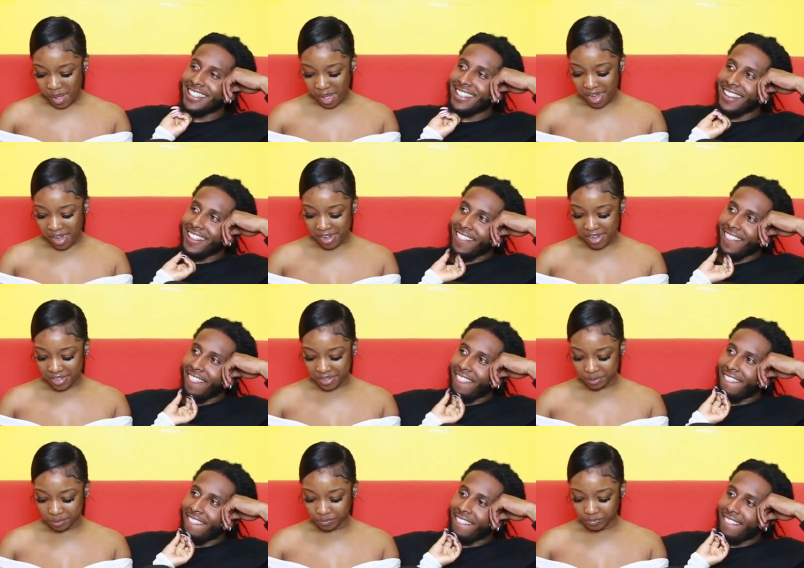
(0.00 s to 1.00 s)

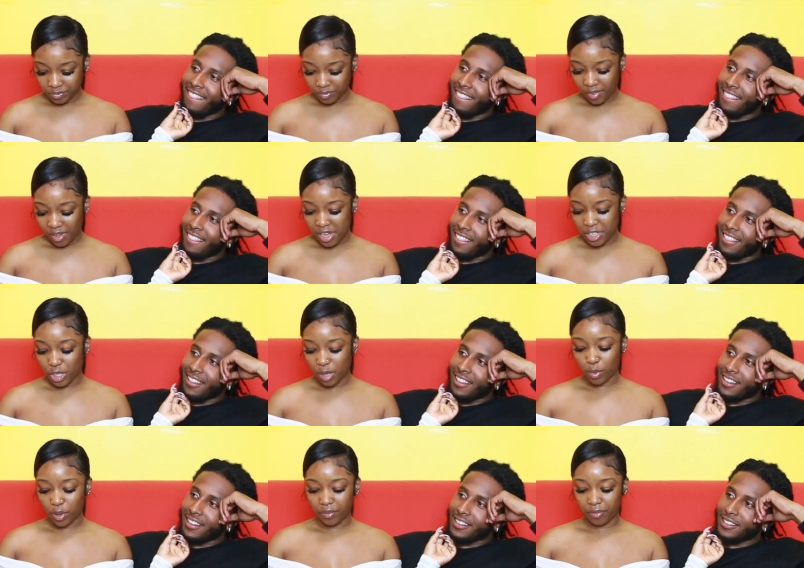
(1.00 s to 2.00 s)
Speaker 1: um, is your
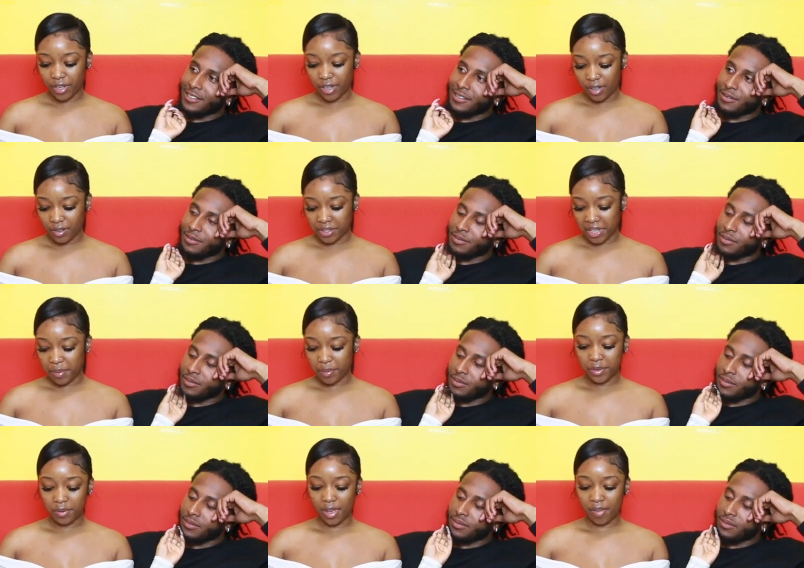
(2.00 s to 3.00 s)
boyfriend okay with
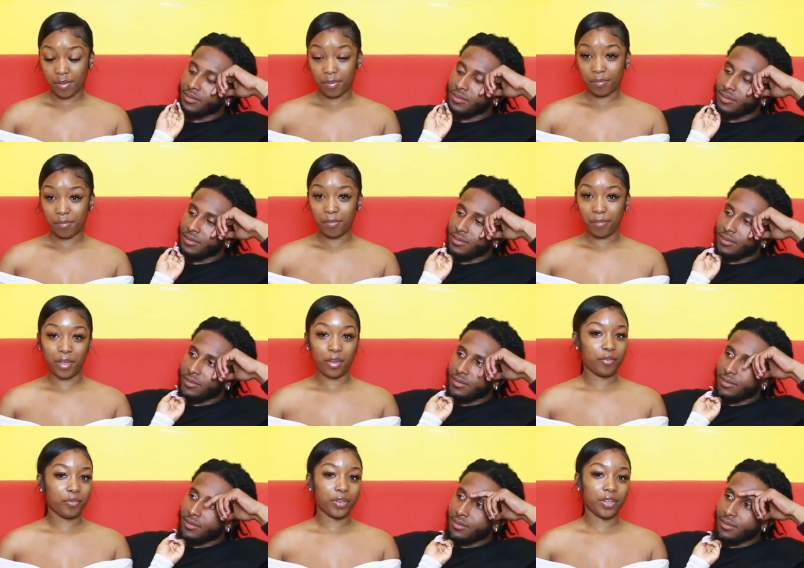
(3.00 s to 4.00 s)
you having
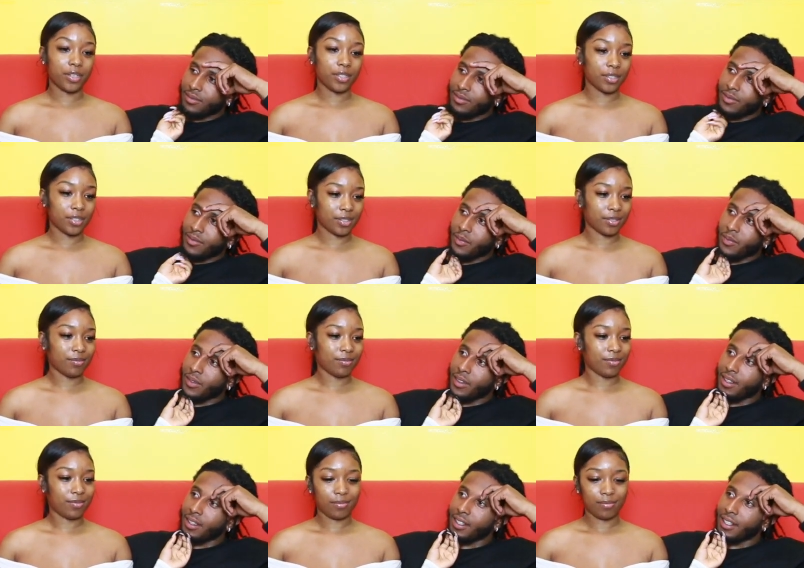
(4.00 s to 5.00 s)
male friends?
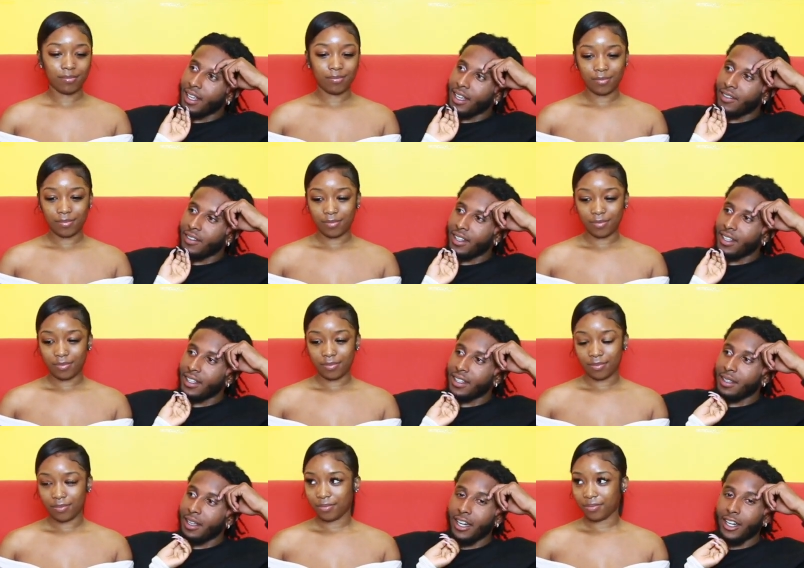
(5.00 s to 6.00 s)
Speaker 2: Definitely.
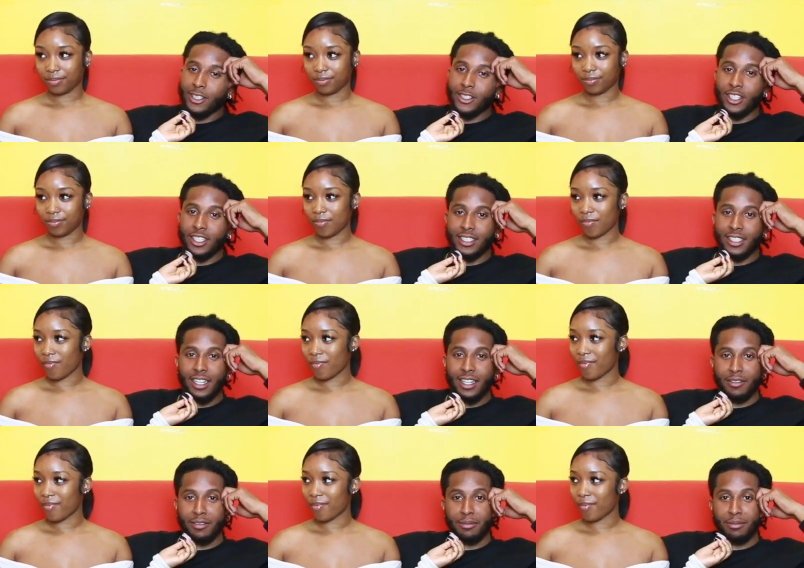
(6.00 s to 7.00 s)
I don't trust none
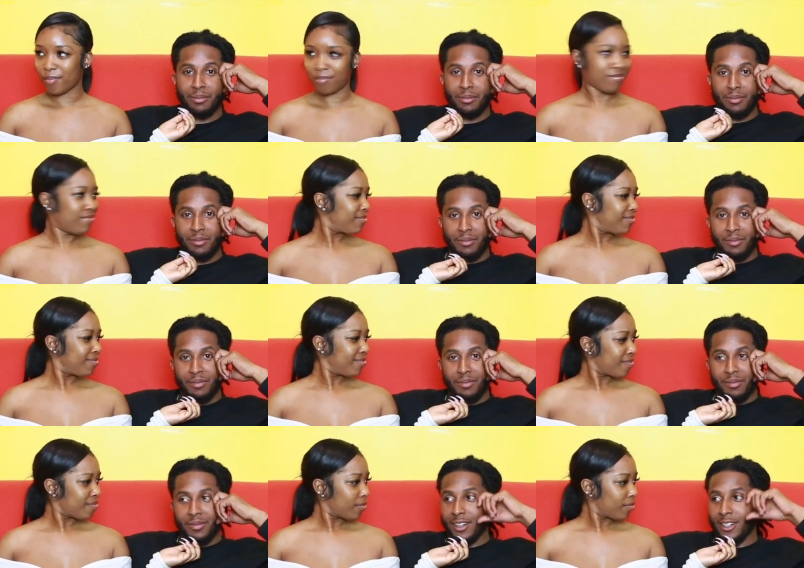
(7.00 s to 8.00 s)
of them.
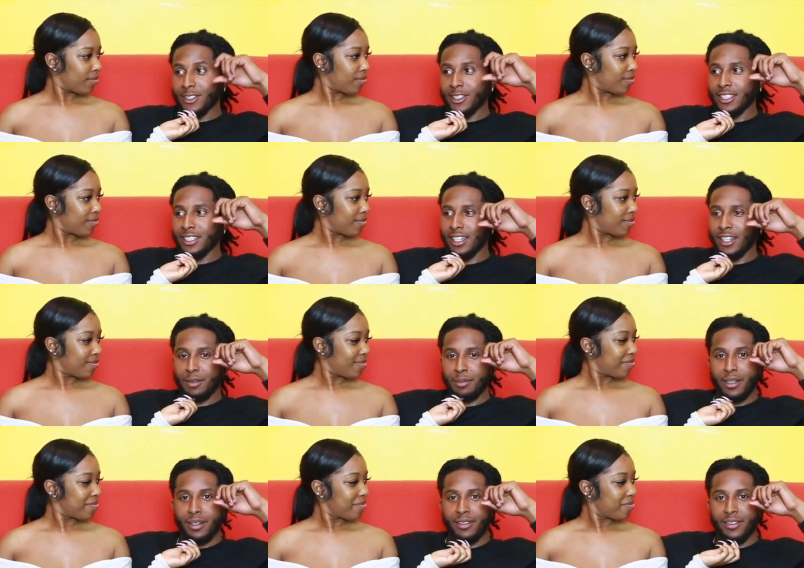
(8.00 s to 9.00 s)
I don't trust none of her
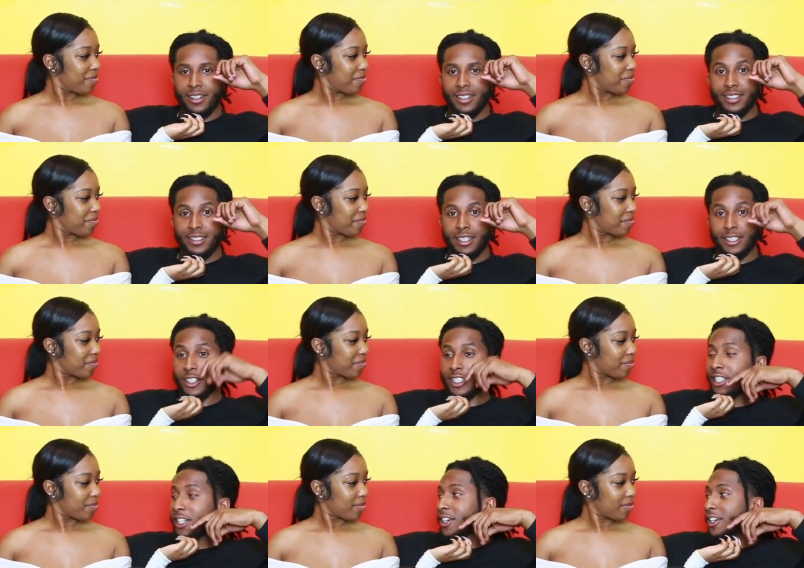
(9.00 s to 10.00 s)
male friends. I
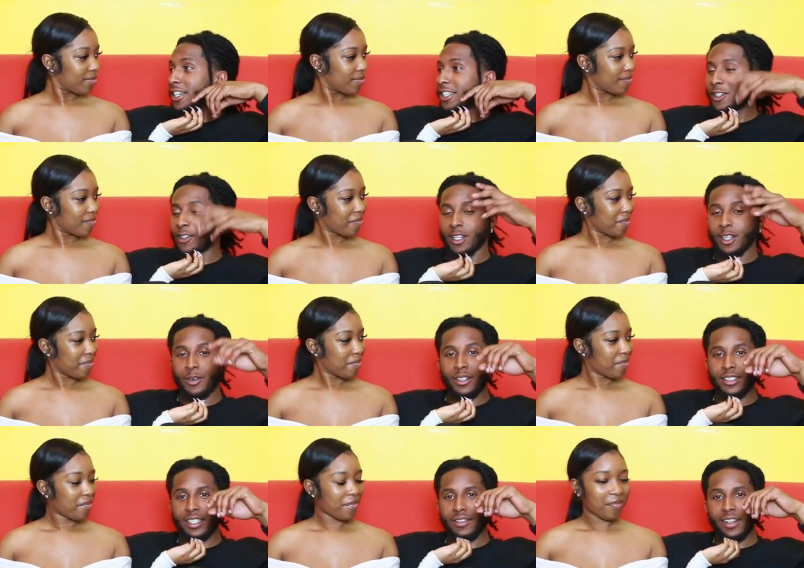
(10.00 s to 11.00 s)
trust her. That's the only
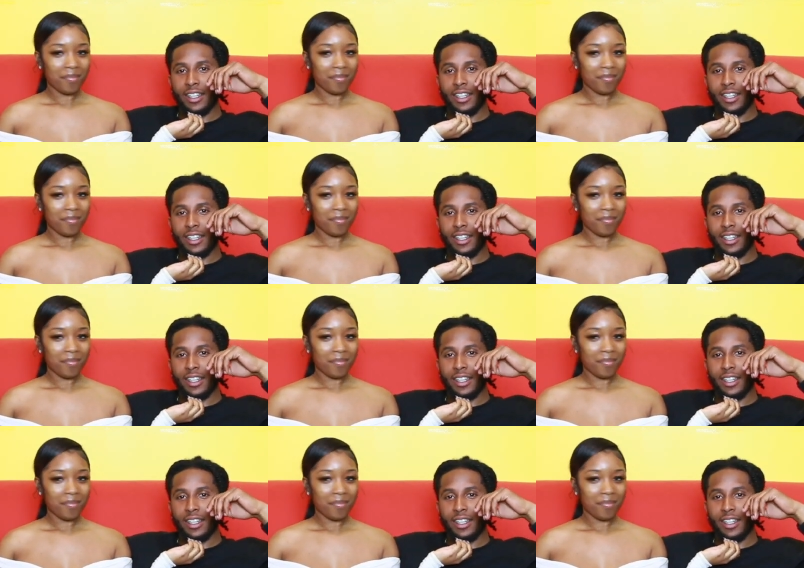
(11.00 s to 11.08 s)
reason. If